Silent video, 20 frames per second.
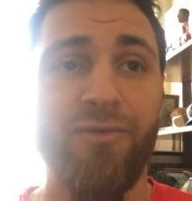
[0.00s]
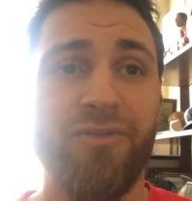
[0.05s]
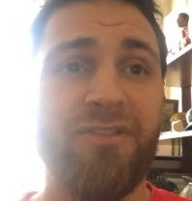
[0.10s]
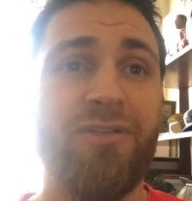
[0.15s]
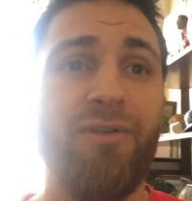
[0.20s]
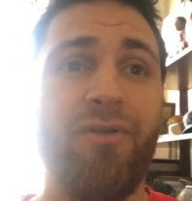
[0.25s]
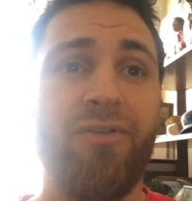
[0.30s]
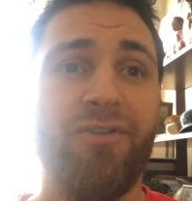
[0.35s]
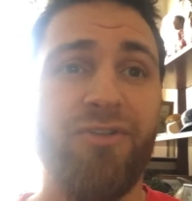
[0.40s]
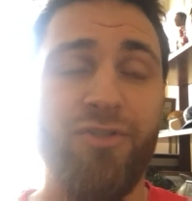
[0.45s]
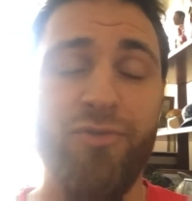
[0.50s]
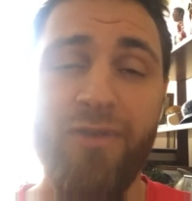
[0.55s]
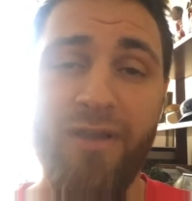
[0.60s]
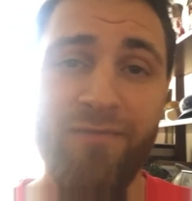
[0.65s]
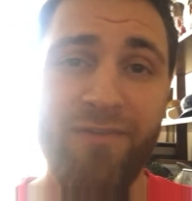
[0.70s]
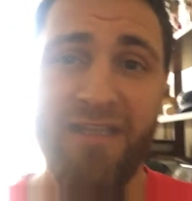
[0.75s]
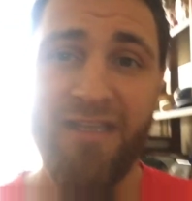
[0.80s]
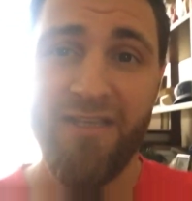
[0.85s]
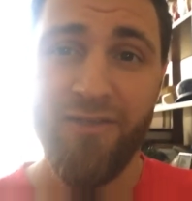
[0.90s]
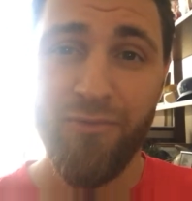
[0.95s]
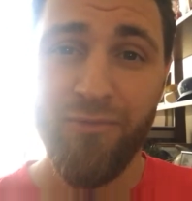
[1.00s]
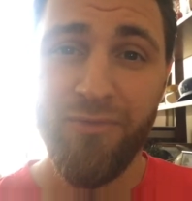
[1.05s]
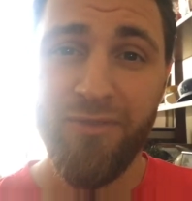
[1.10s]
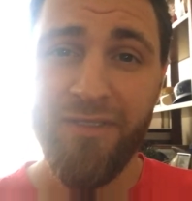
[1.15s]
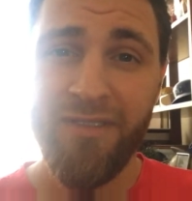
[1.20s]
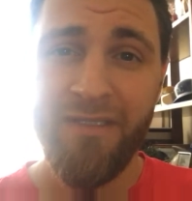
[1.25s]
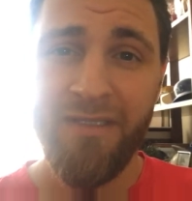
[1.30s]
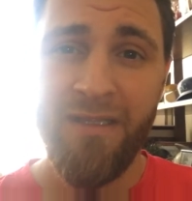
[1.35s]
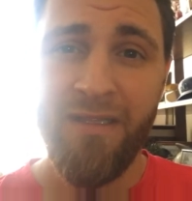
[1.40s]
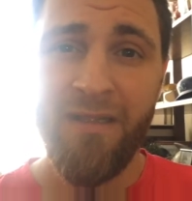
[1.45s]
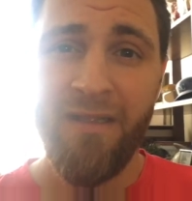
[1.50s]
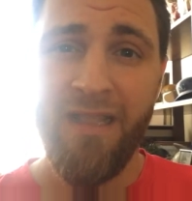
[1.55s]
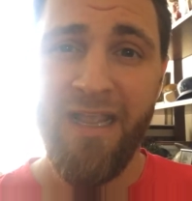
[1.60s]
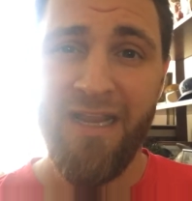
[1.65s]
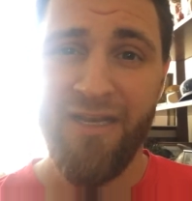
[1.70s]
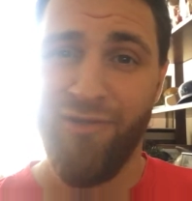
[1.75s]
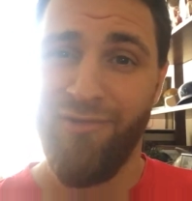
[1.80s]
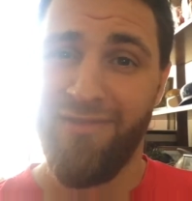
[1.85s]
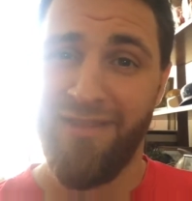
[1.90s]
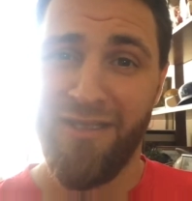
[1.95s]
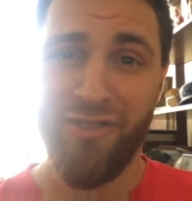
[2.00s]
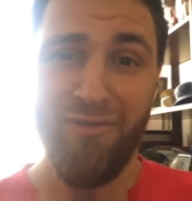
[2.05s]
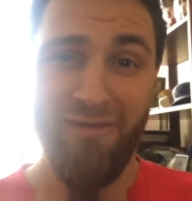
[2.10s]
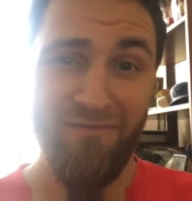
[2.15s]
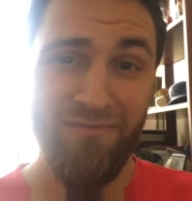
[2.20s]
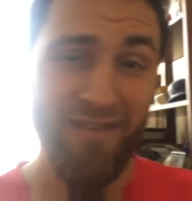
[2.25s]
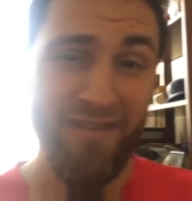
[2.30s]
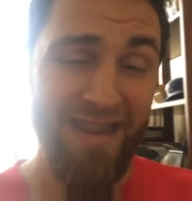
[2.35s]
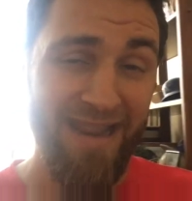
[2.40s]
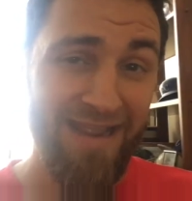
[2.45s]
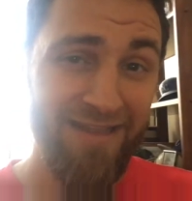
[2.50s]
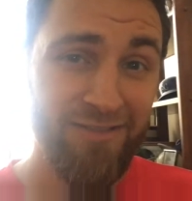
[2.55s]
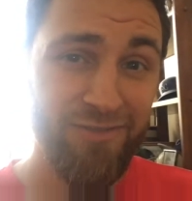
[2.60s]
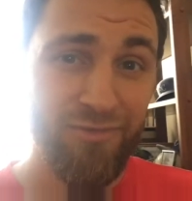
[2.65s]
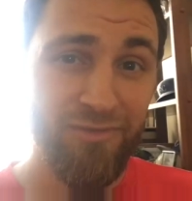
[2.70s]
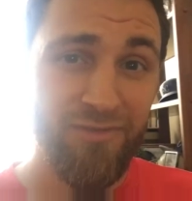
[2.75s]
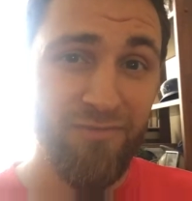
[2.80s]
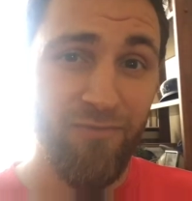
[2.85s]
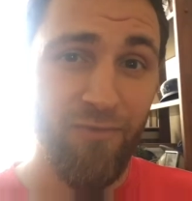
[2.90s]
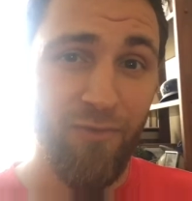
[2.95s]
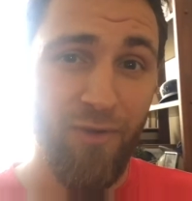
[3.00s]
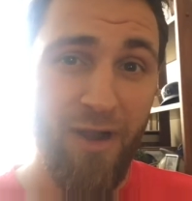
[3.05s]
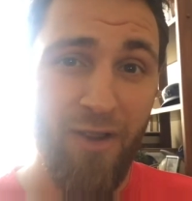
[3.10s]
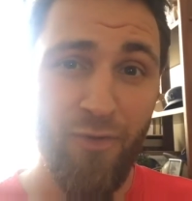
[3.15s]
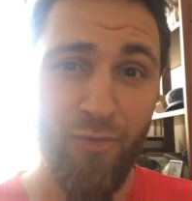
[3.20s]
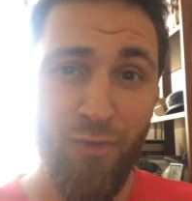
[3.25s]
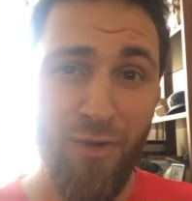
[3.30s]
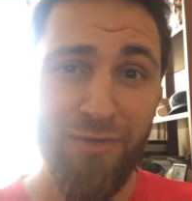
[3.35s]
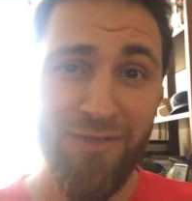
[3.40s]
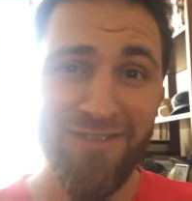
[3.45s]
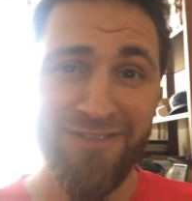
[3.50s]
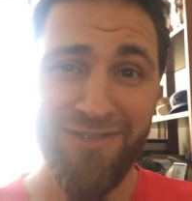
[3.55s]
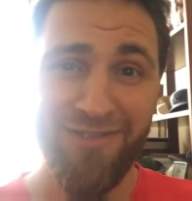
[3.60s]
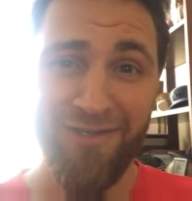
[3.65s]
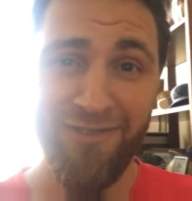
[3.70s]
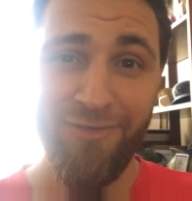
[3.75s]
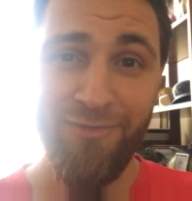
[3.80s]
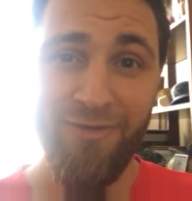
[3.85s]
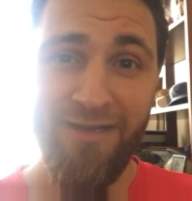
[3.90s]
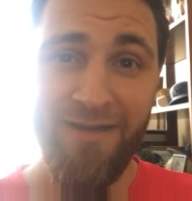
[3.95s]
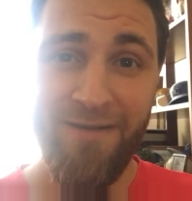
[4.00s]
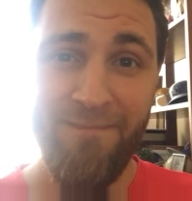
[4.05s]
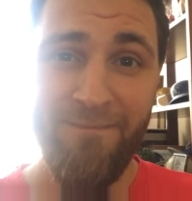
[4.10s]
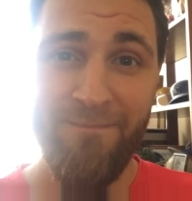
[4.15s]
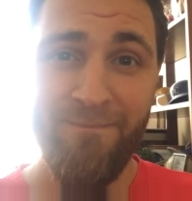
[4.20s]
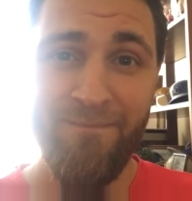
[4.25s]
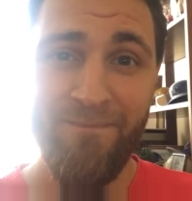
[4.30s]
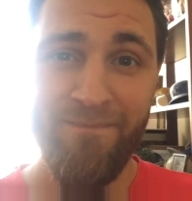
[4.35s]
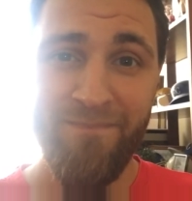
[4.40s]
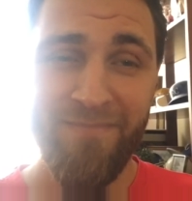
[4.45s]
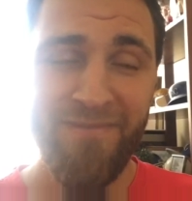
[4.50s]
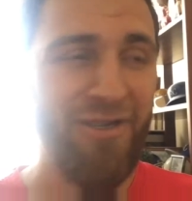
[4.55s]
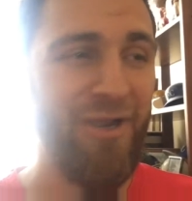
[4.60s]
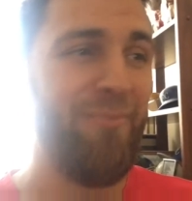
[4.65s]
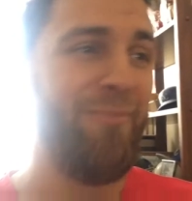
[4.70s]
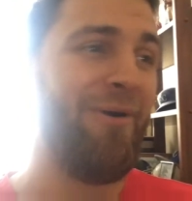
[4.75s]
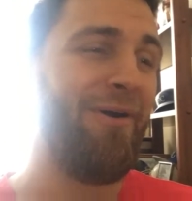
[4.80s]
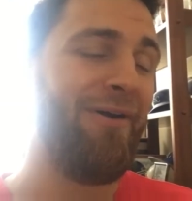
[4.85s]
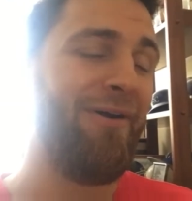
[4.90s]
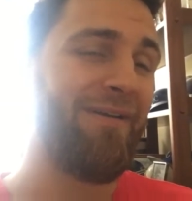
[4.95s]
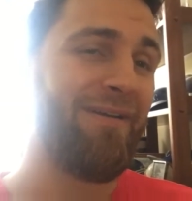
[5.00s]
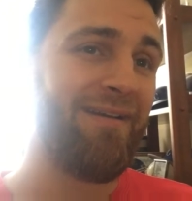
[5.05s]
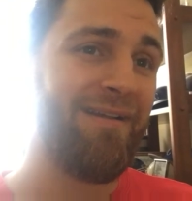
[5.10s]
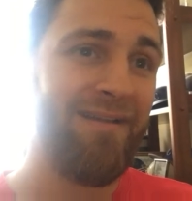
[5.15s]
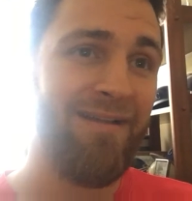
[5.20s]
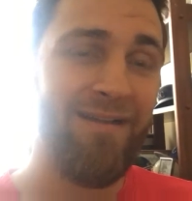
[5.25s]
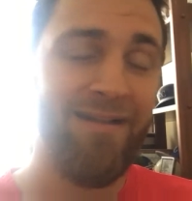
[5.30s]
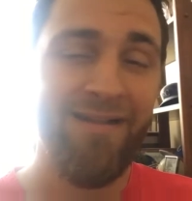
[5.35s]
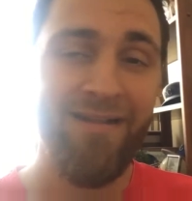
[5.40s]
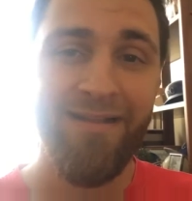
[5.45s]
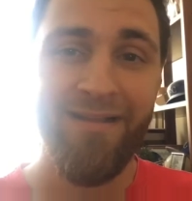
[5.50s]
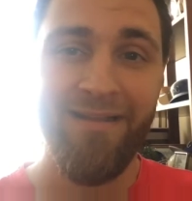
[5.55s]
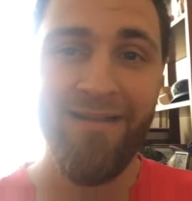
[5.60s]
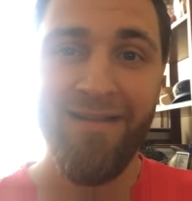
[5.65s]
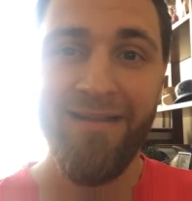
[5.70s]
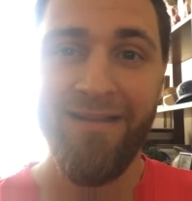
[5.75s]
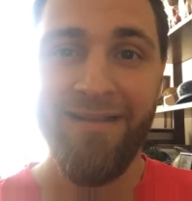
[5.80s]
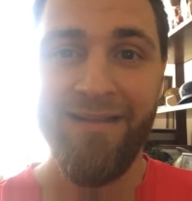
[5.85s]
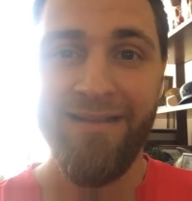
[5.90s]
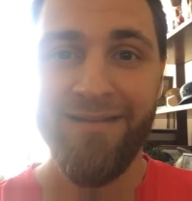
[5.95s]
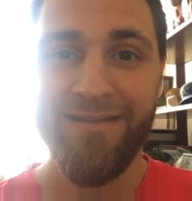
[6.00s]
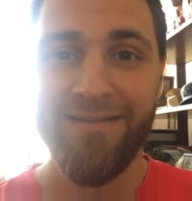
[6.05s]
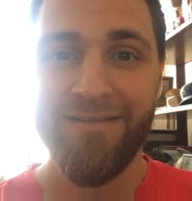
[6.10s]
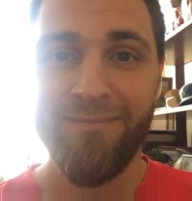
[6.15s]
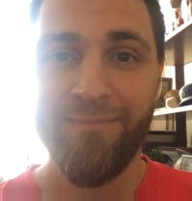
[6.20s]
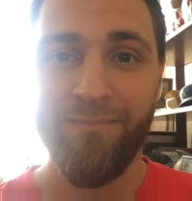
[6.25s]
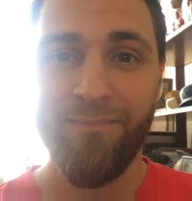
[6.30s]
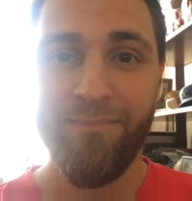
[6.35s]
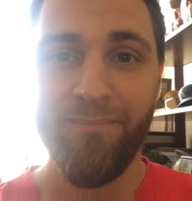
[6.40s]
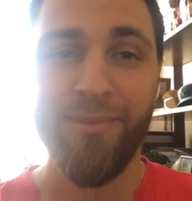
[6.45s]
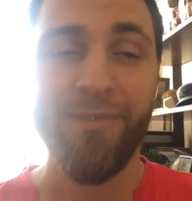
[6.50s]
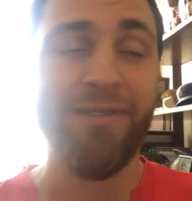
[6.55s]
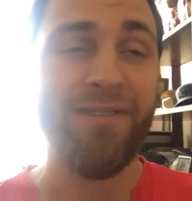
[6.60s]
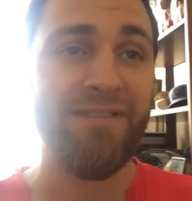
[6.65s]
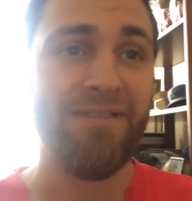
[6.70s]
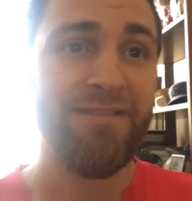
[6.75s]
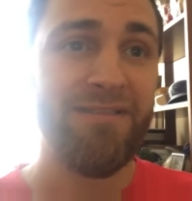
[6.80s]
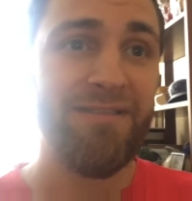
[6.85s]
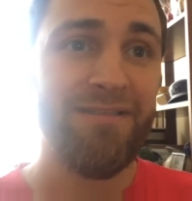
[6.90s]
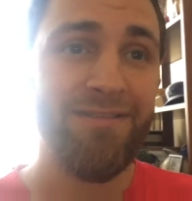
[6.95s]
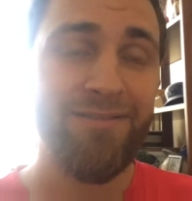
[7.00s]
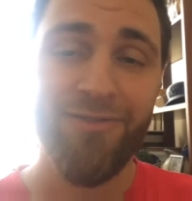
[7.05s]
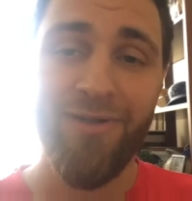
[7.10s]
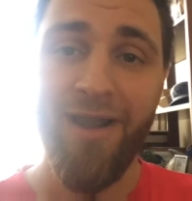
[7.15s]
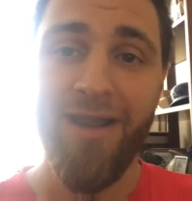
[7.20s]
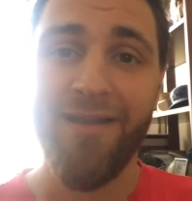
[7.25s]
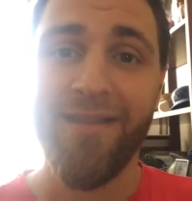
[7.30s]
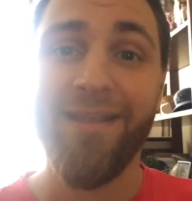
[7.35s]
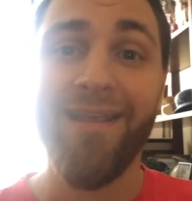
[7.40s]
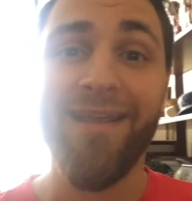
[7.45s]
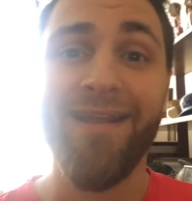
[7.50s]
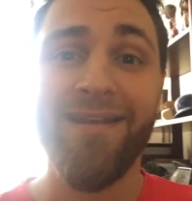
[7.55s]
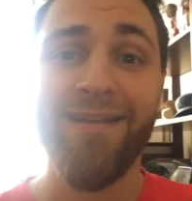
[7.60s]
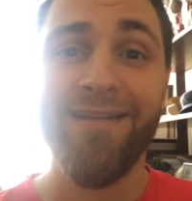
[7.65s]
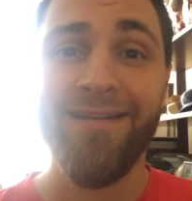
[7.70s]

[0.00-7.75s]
scars you haven't healed, and you think you have the answers for how to run this country? Come on. Please, try again.